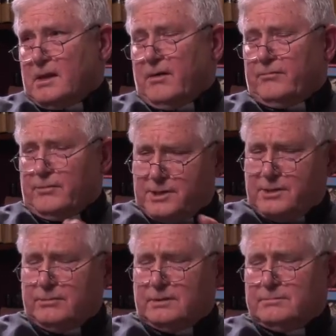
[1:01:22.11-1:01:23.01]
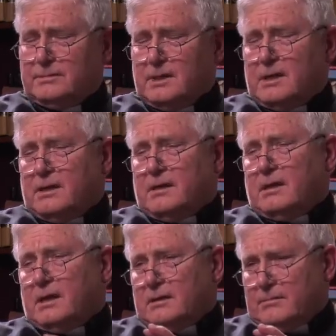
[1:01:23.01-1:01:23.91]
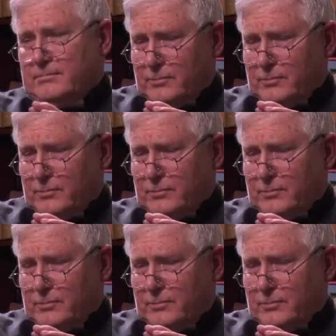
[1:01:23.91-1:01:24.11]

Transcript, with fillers: of ritual and